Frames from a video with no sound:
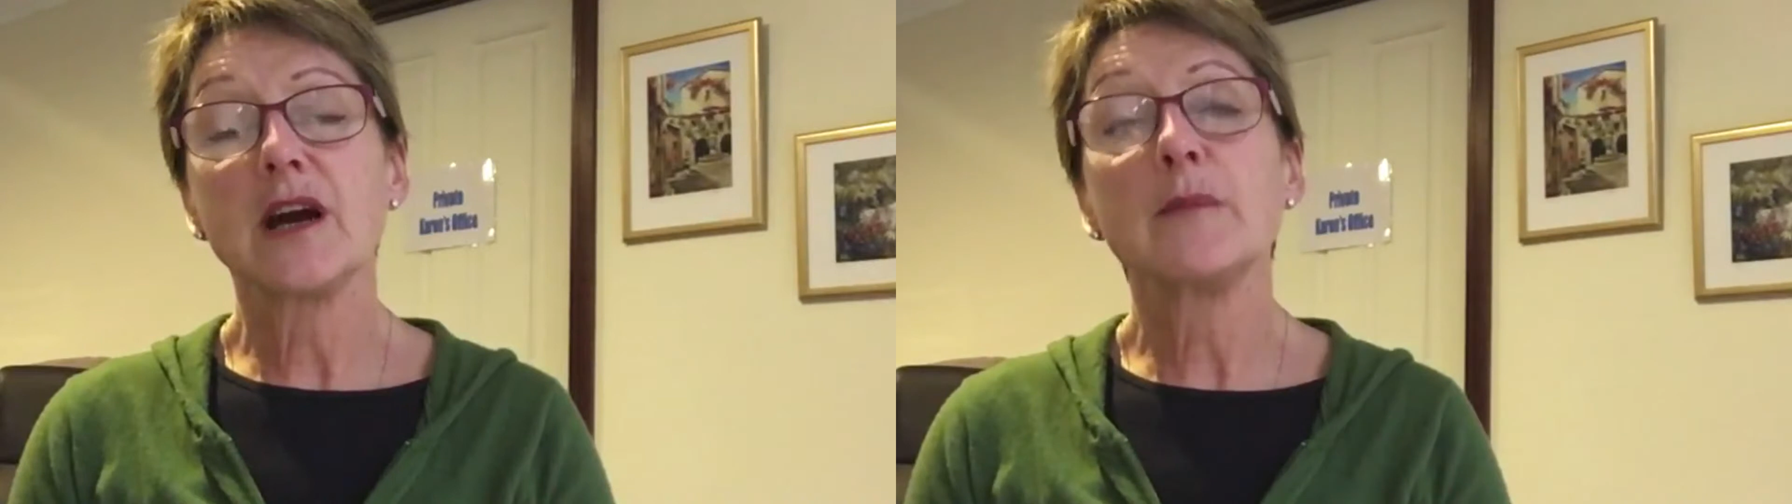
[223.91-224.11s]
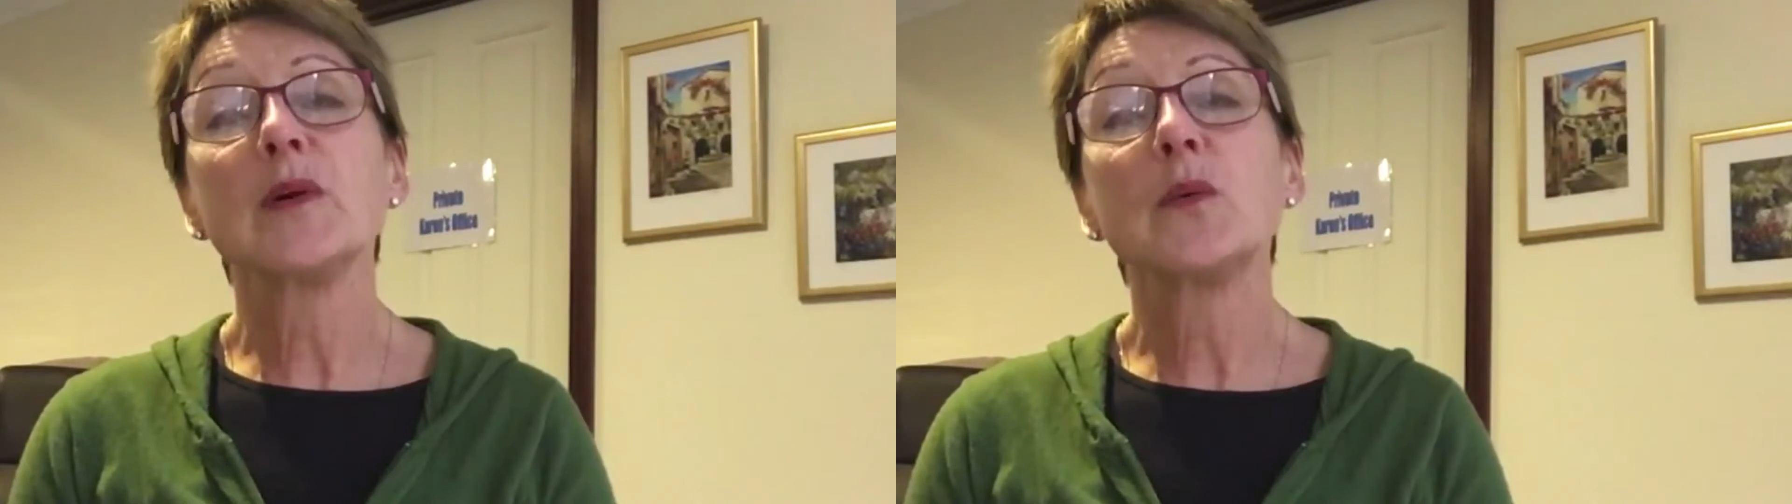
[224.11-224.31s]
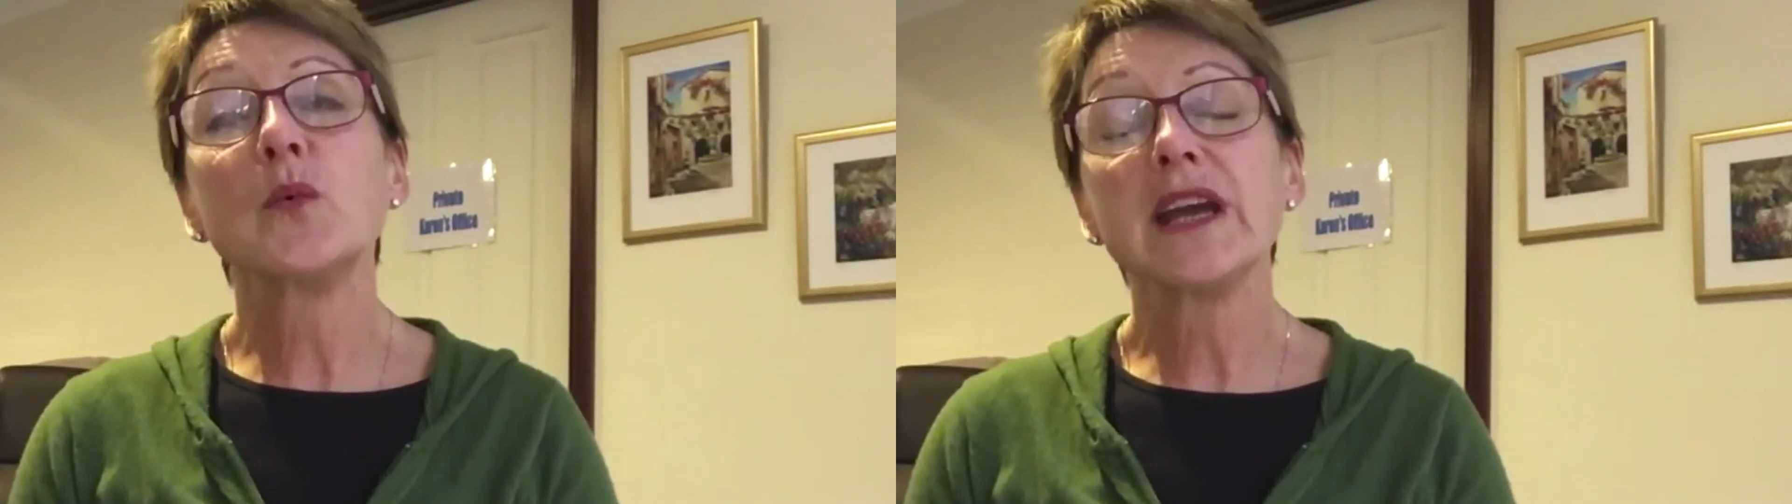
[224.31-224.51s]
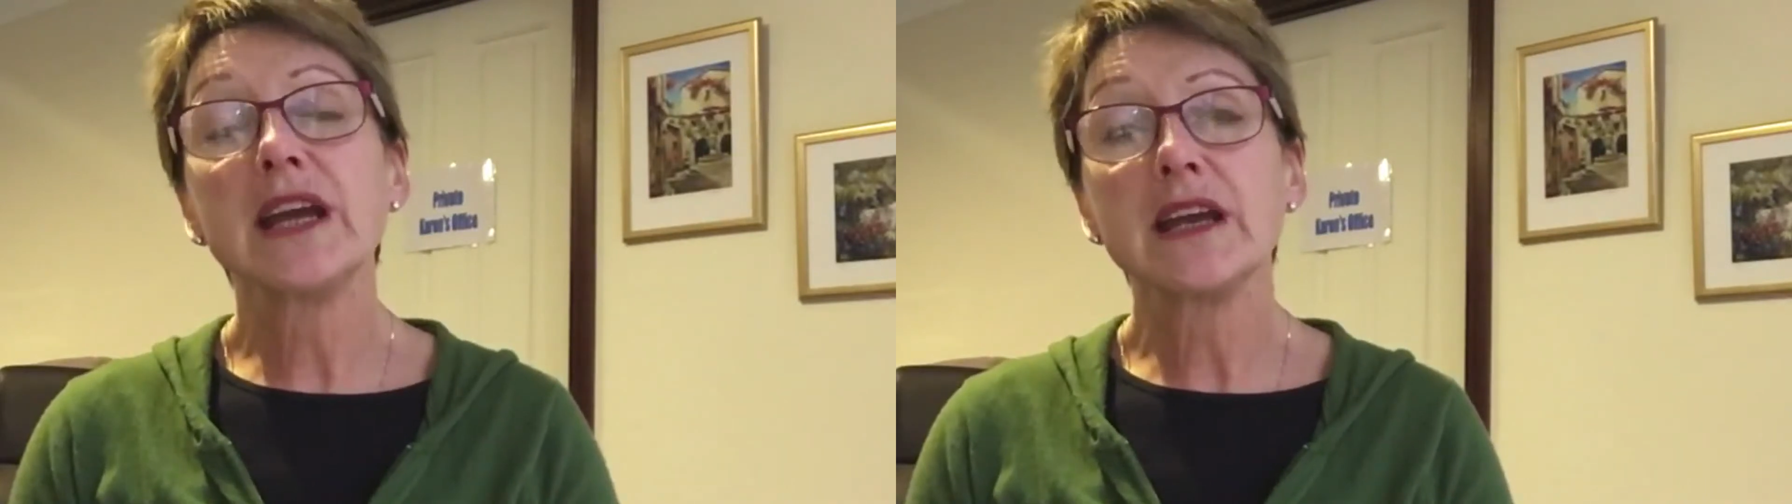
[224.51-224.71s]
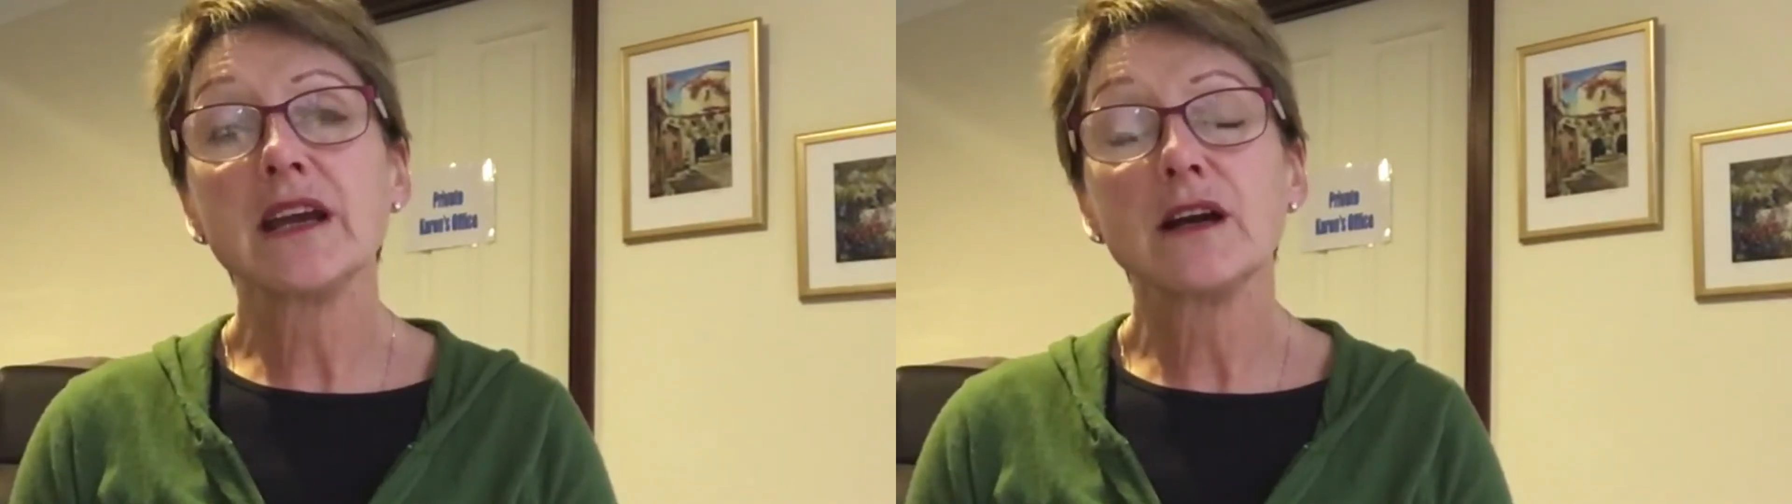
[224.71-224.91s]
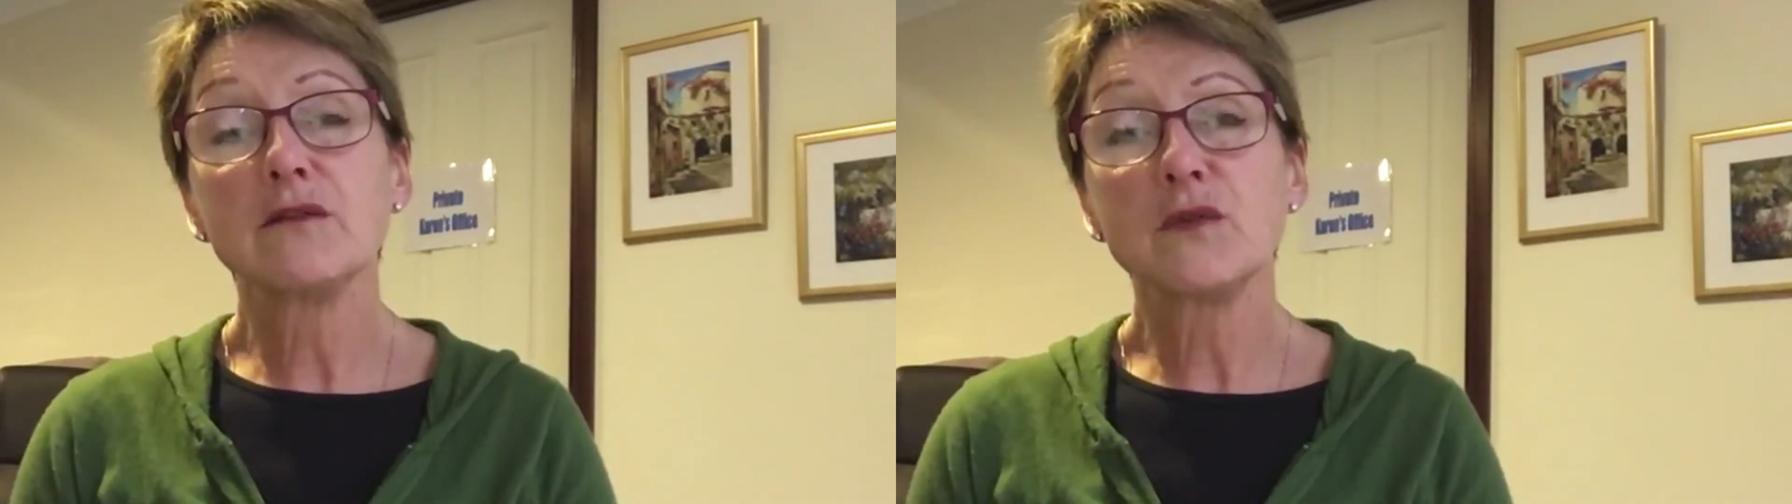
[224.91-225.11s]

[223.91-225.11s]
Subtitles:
I'm aware of